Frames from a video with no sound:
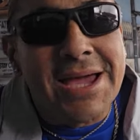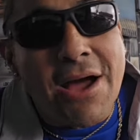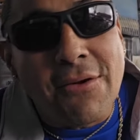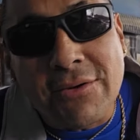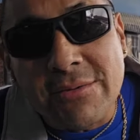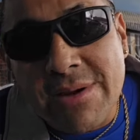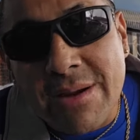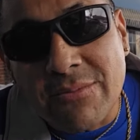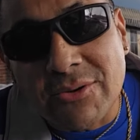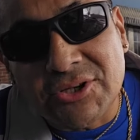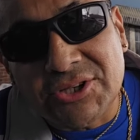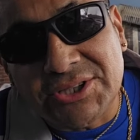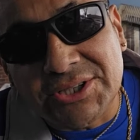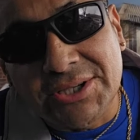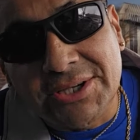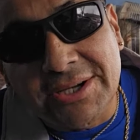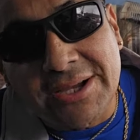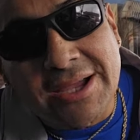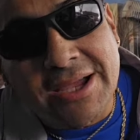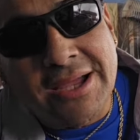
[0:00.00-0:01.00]
Y'all remember
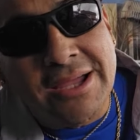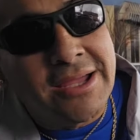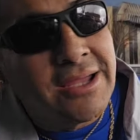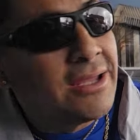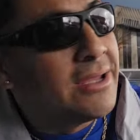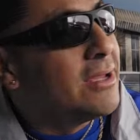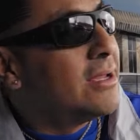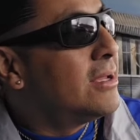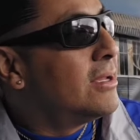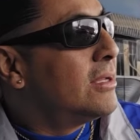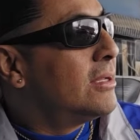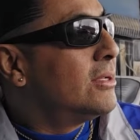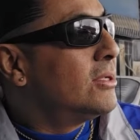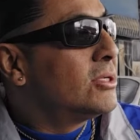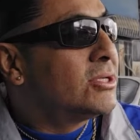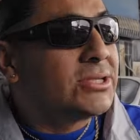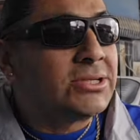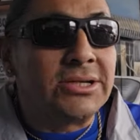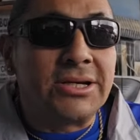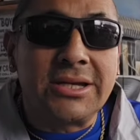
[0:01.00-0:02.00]
Suge, huh?
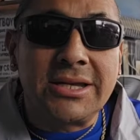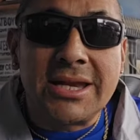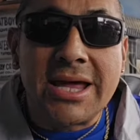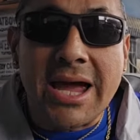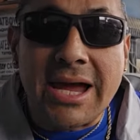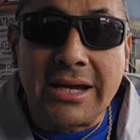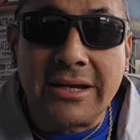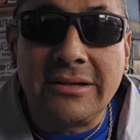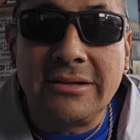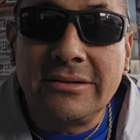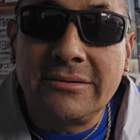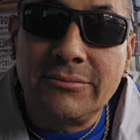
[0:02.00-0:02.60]
Suge Knight.